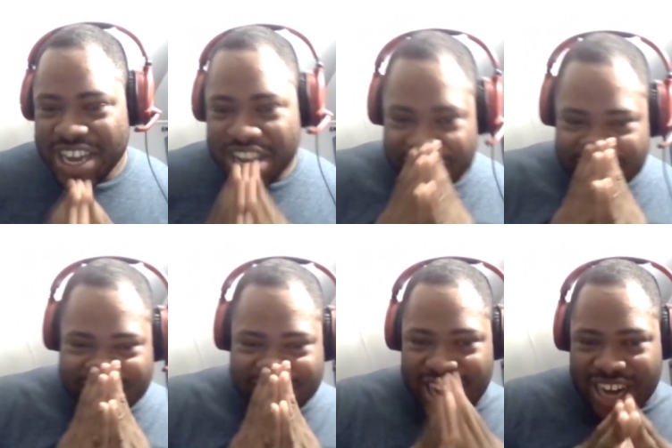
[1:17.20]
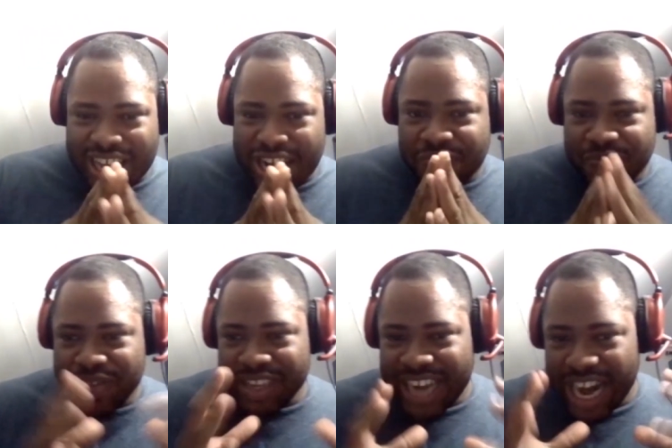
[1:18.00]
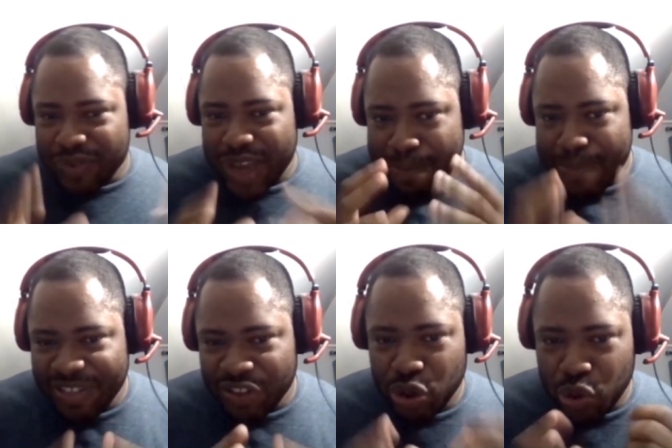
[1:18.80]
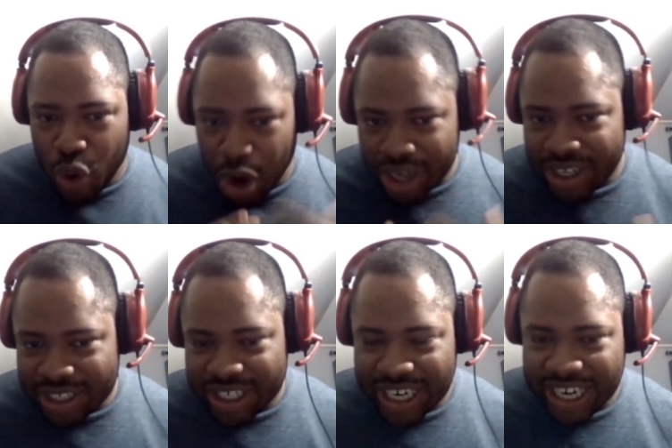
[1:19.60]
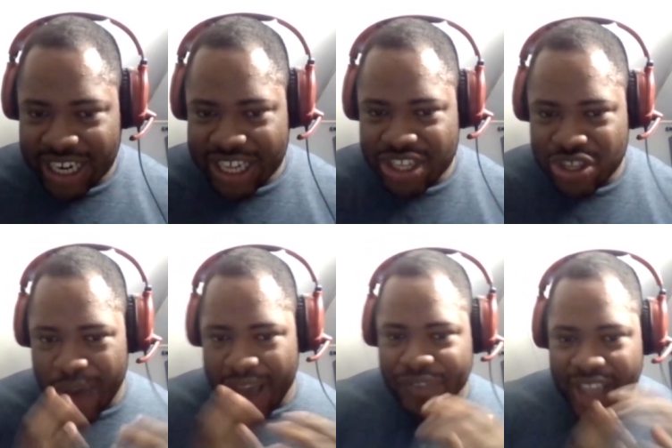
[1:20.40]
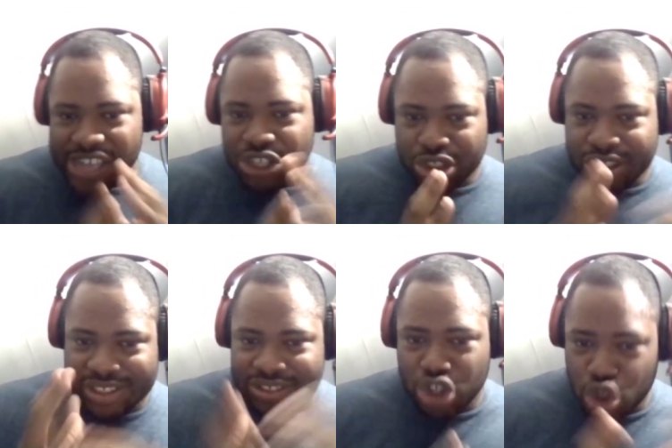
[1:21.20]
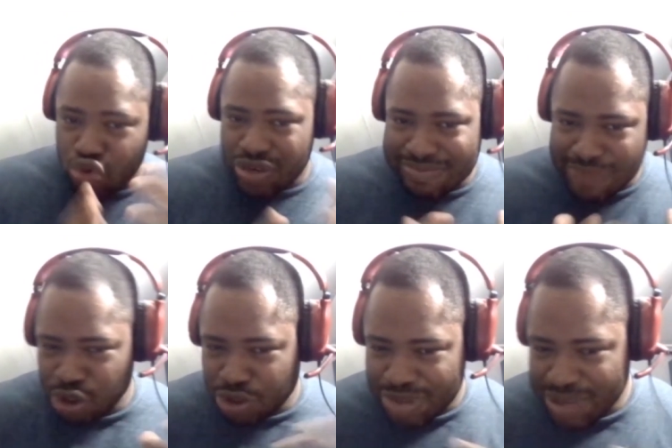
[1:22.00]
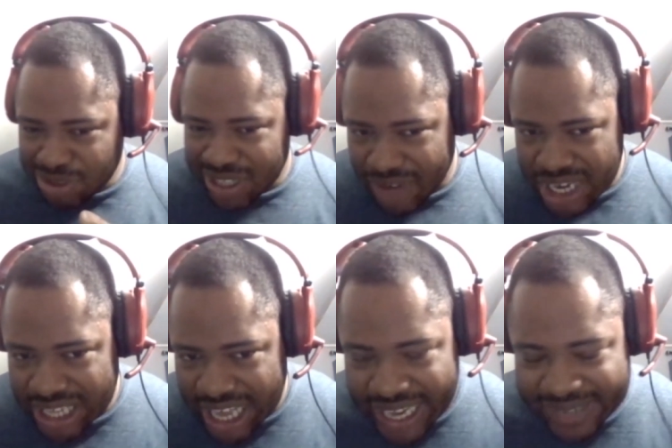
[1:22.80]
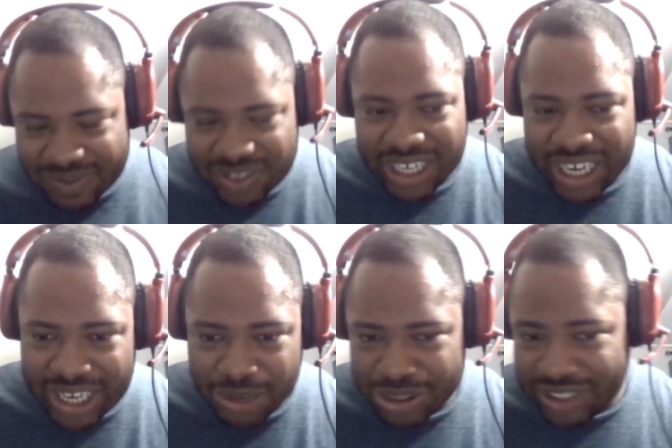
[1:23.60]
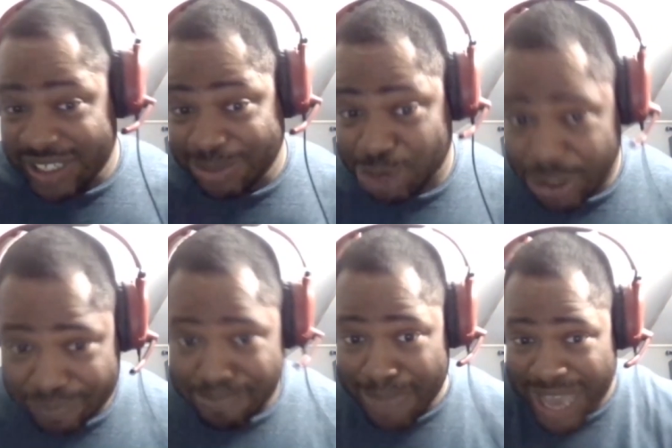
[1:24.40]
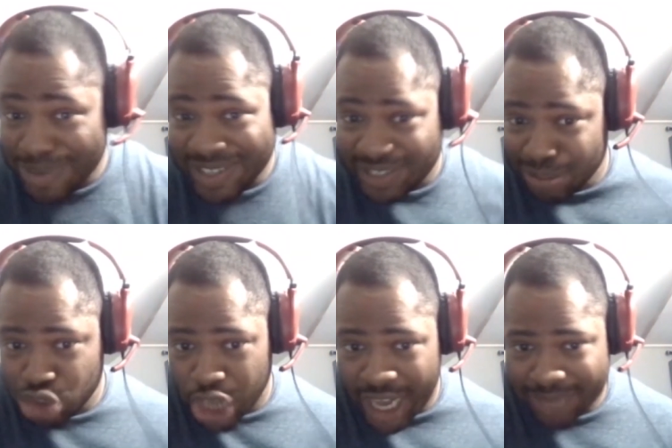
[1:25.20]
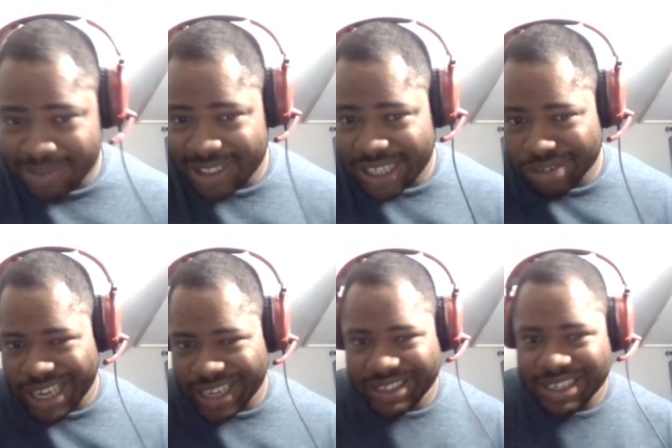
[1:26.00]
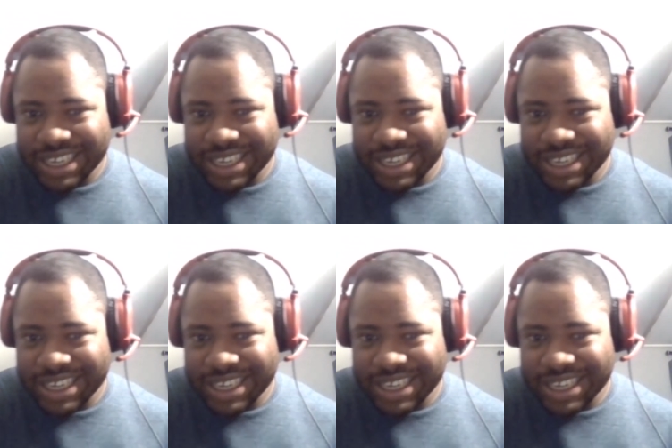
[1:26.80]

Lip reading: there's not a lot of kind of like mental work you have to actually do in most people's everyday lives, with the exception of maybe some jobs that are like,